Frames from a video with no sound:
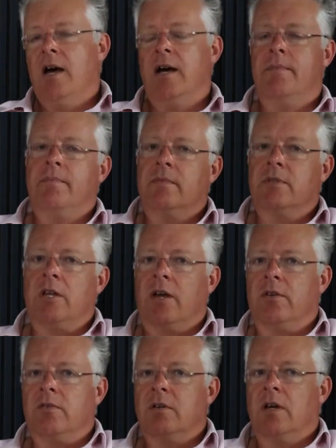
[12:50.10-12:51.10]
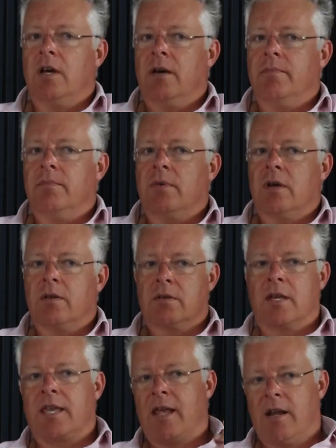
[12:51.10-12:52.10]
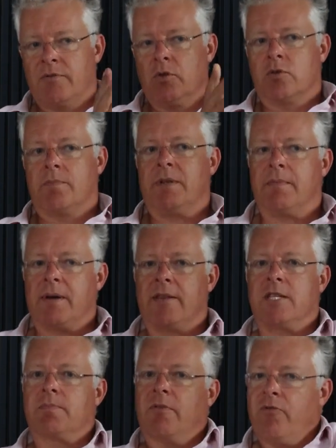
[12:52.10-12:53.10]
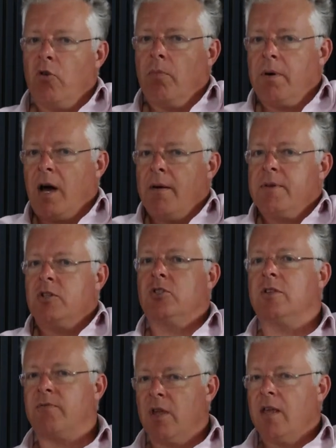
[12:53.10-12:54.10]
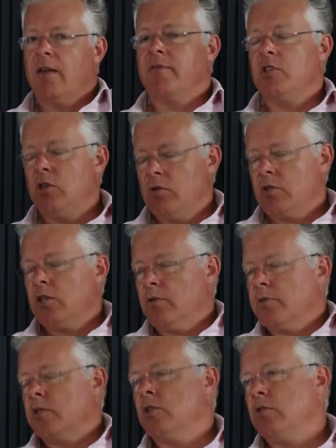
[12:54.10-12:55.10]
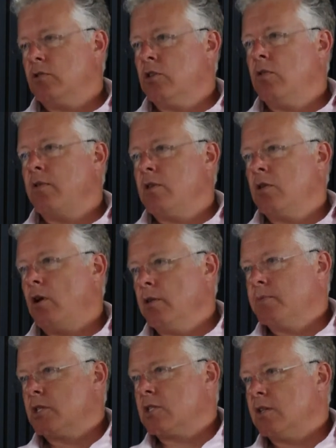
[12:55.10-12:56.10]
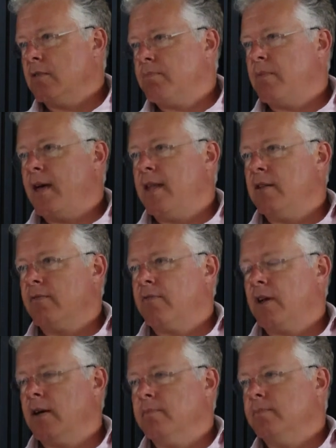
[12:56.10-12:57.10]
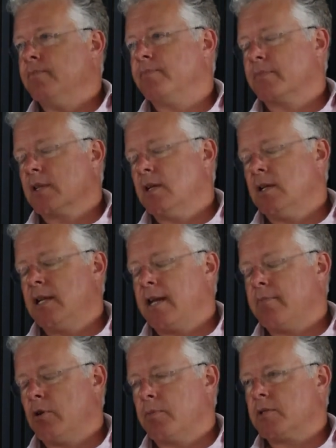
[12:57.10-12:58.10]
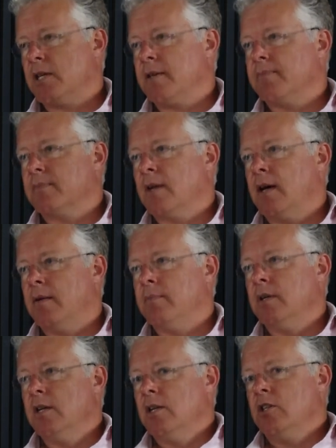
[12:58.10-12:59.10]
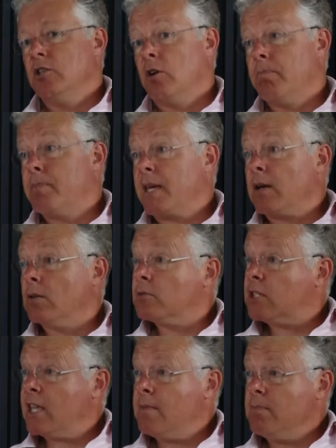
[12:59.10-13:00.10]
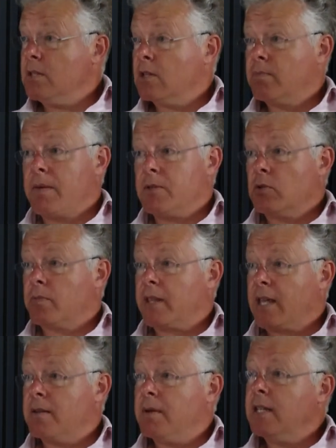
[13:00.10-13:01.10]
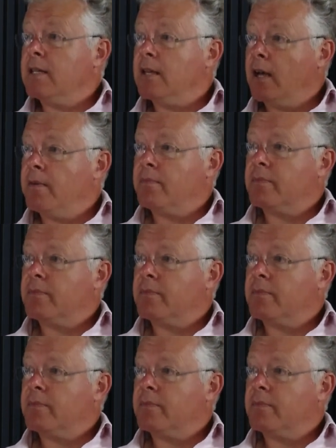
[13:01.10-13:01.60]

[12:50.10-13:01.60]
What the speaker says: Again, I've talked a bit about this before, but I'd be interested. You hold the position of head of land and property. You've got a big old team. You can maybe talk about that in a minute.